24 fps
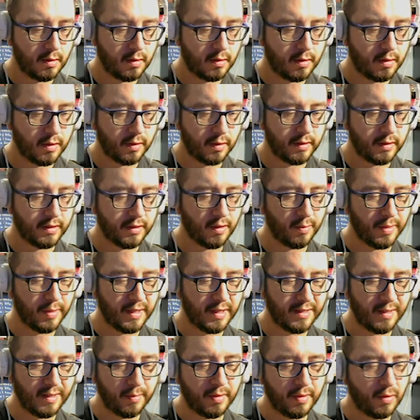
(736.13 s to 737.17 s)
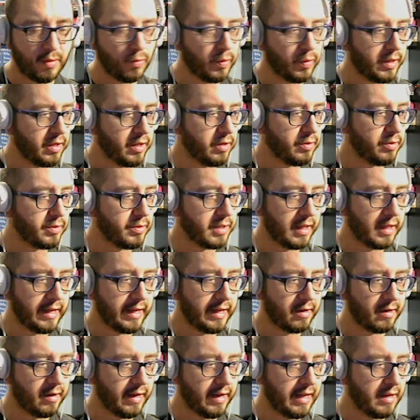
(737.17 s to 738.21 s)
So this will be something we use
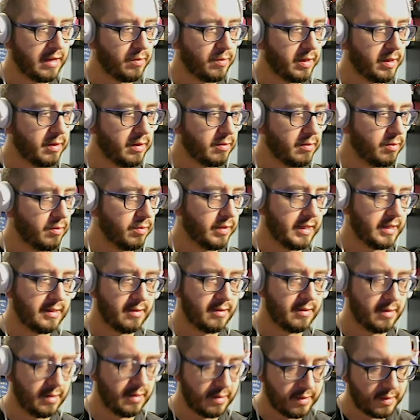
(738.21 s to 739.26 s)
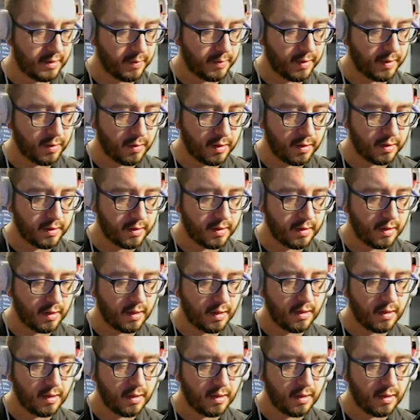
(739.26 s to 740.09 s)
later, and well, that's not how you spell words.